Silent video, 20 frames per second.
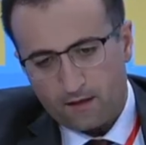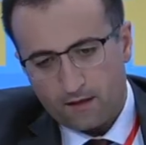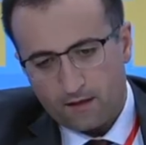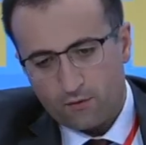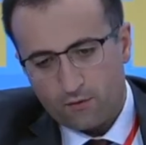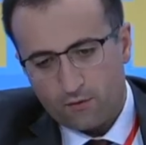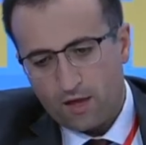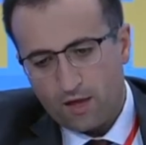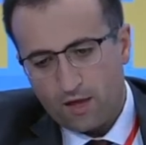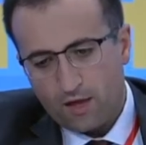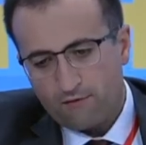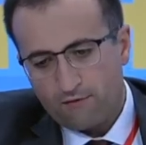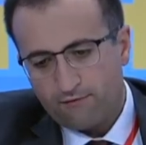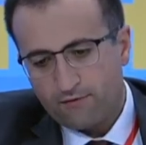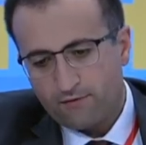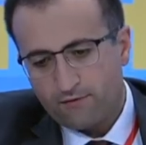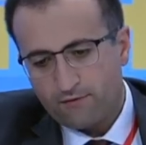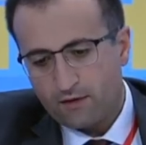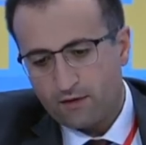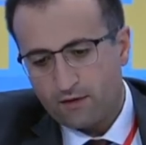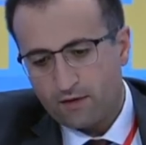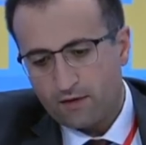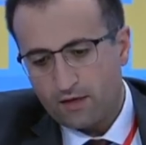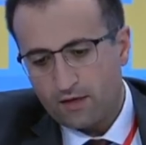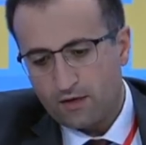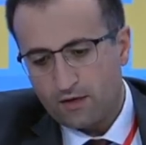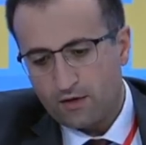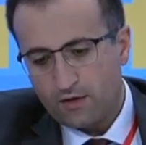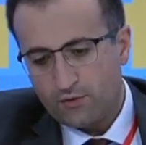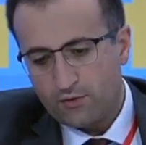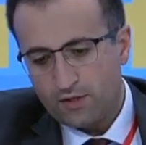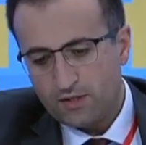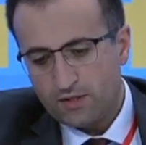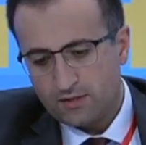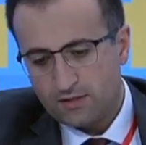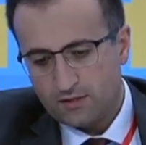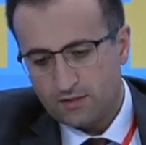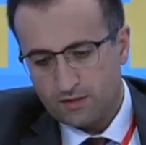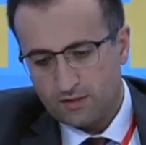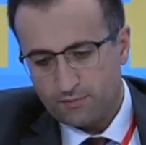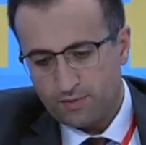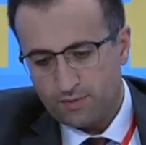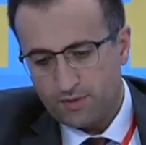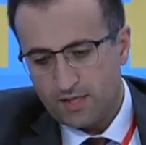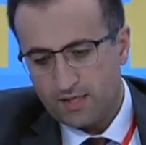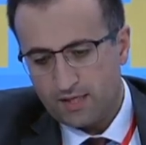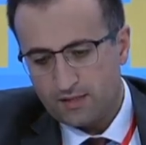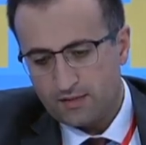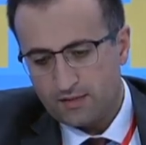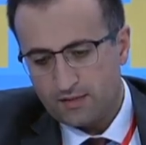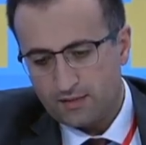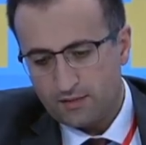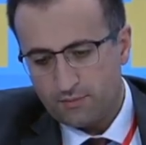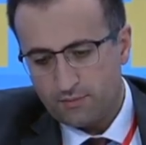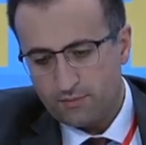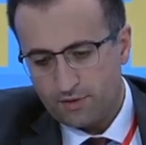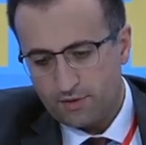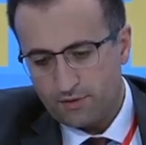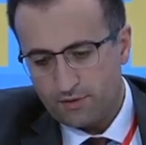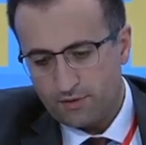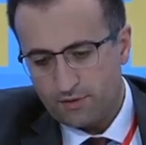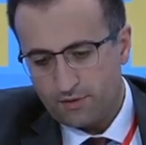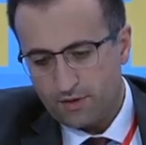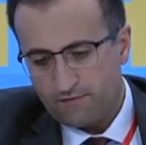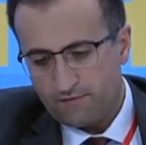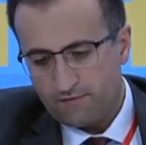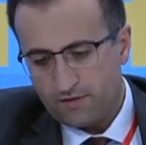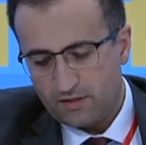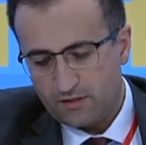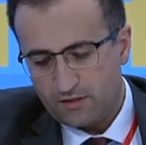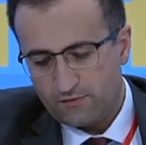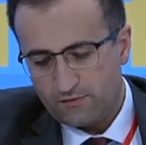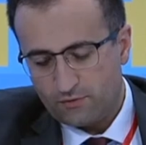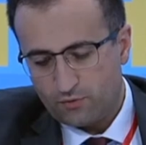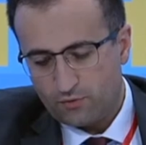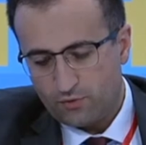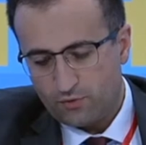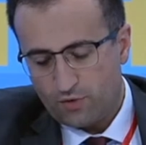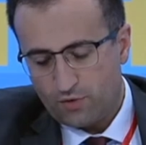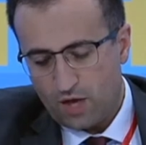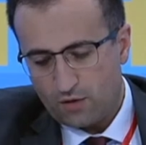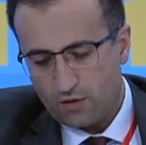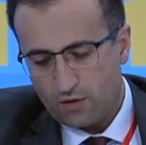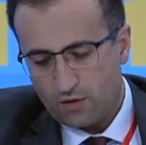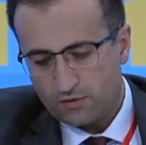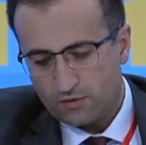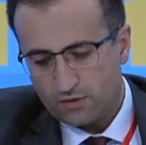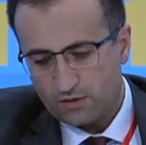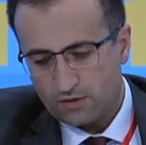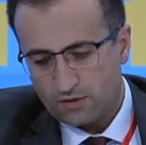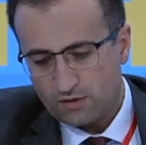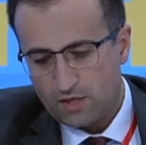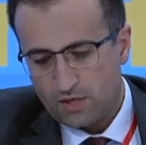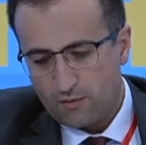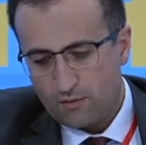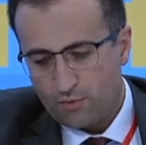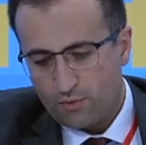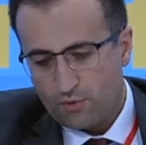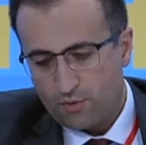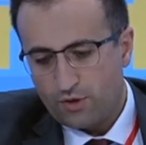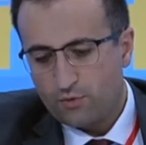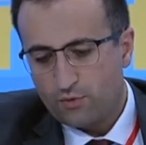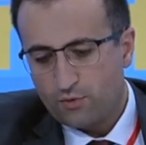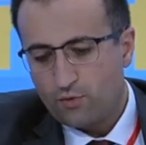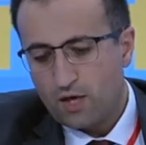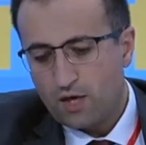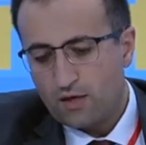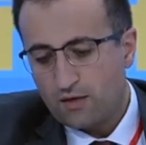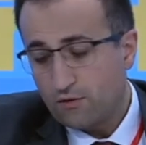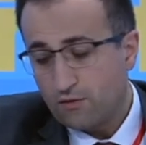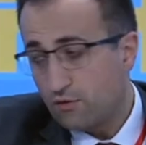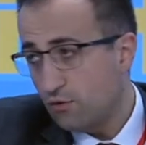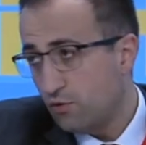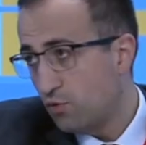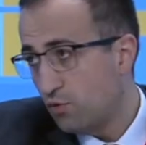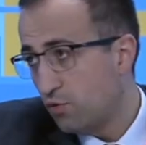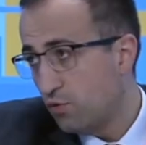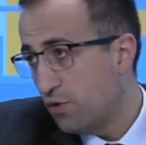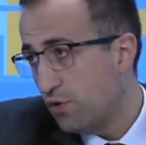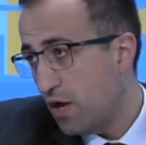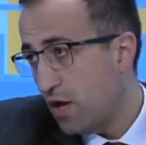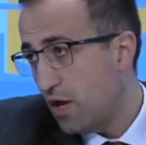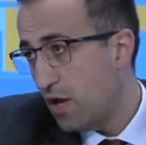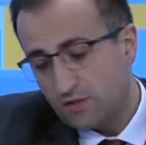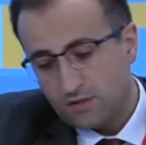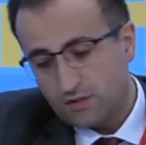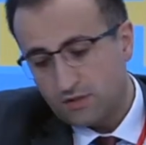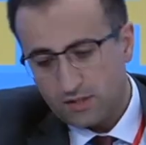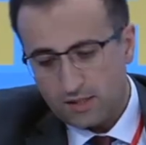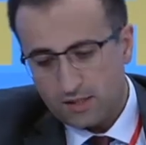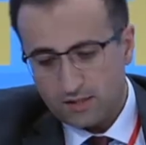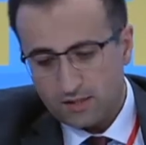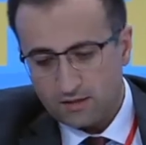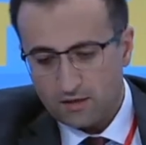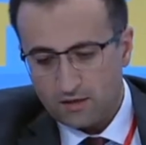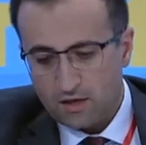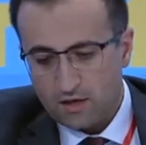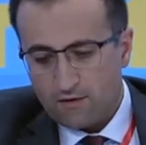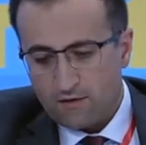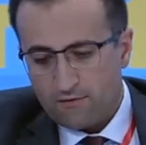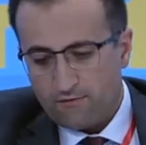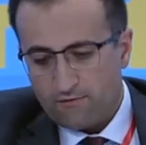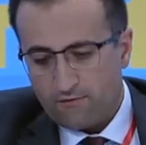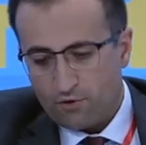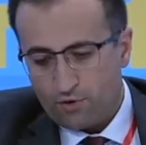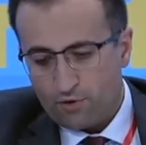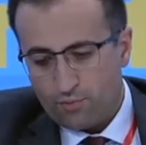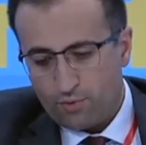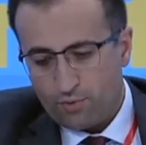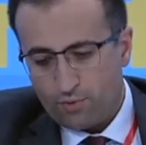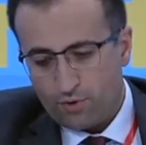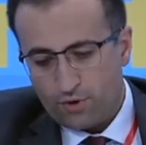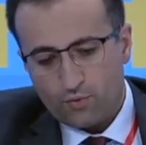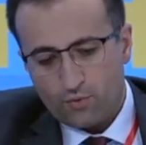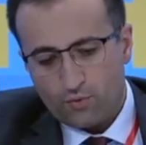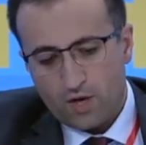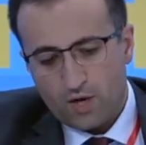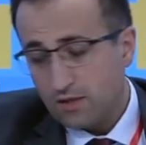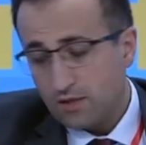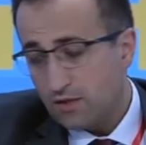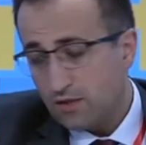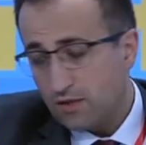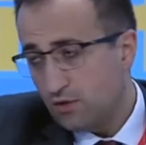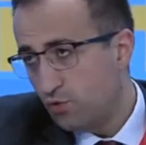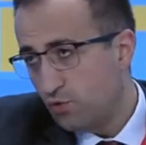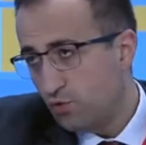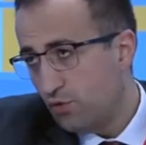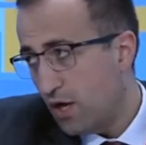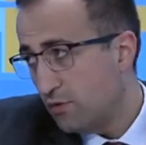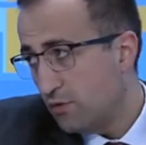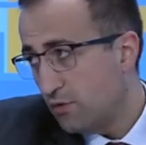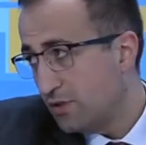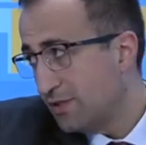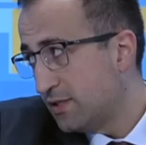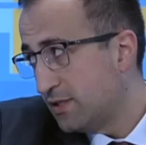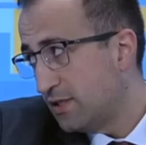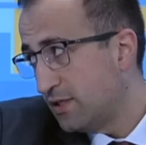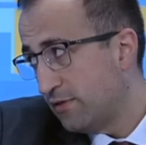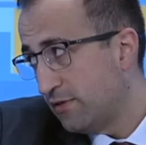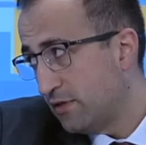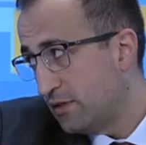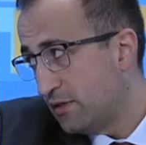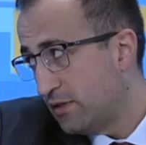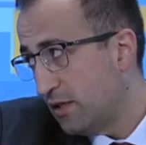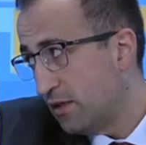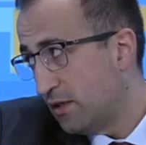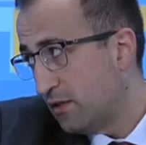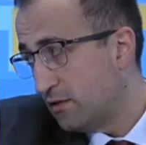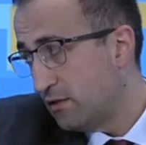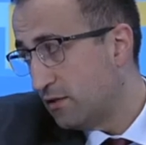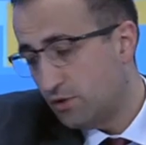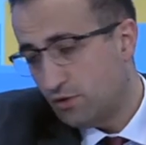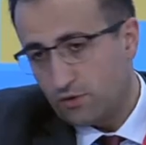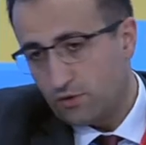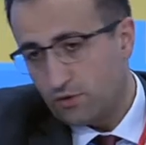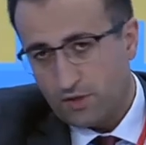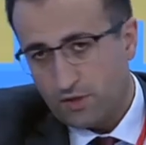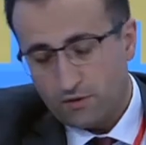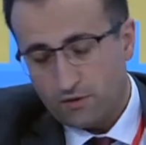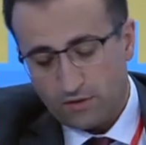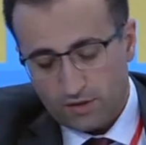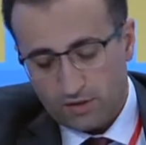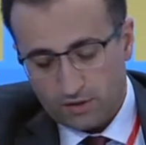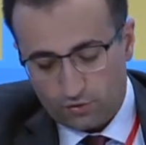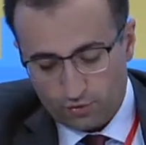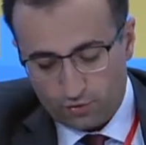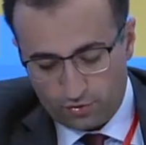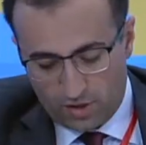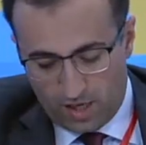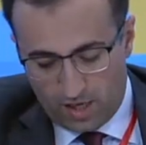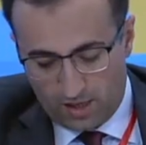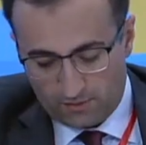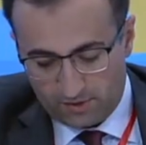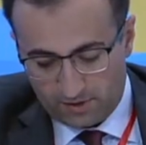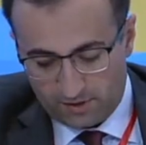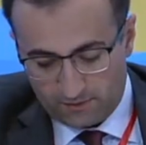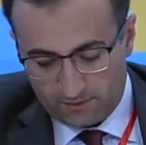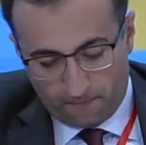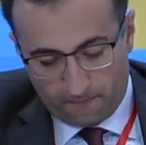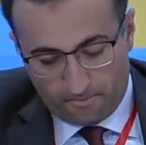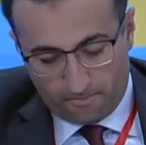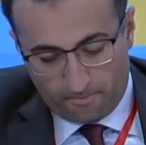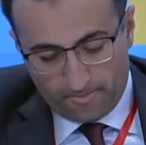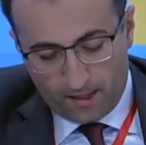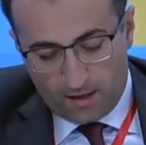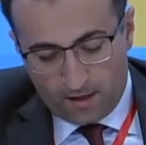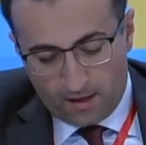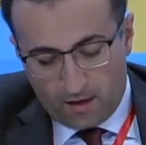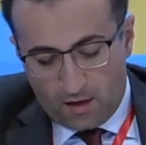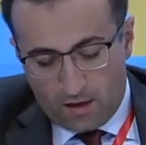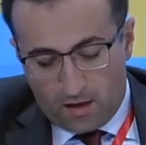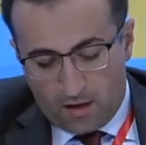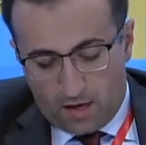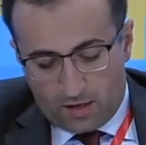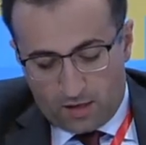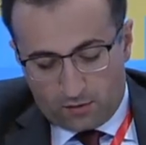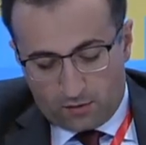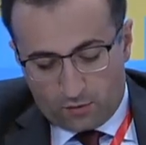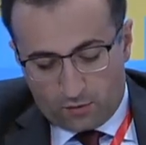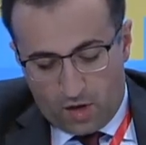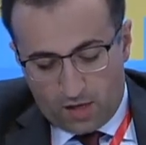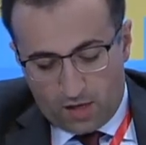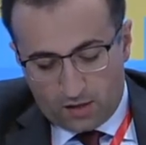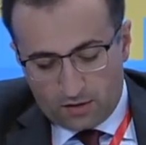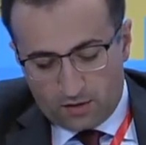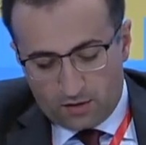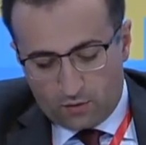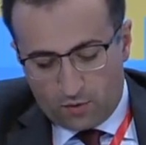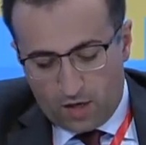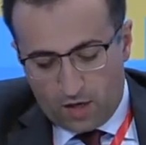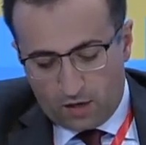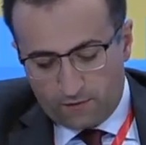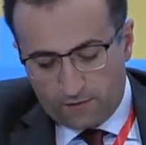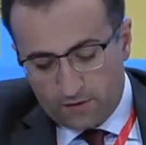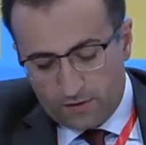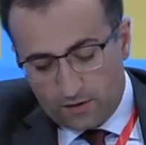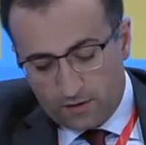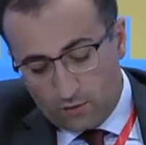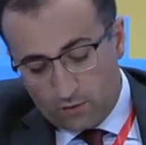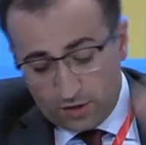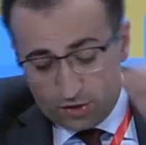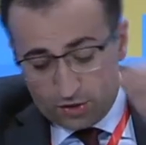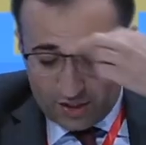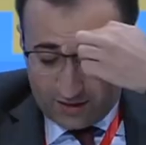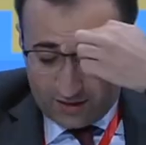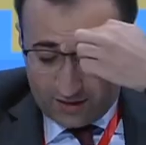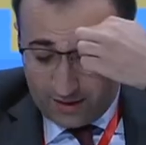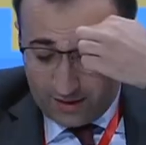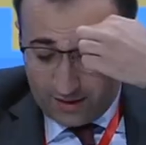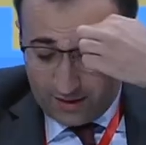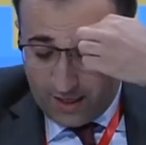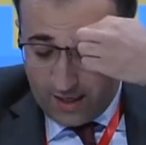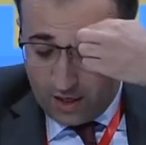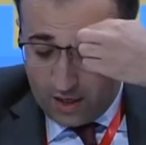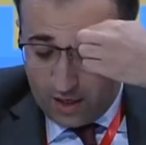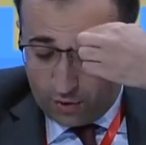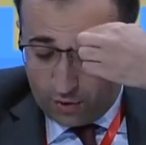we have increased PHC per year visits from 2,000.1 in 2000 and 4.1 in 2017, so nearly 2 times. And one general key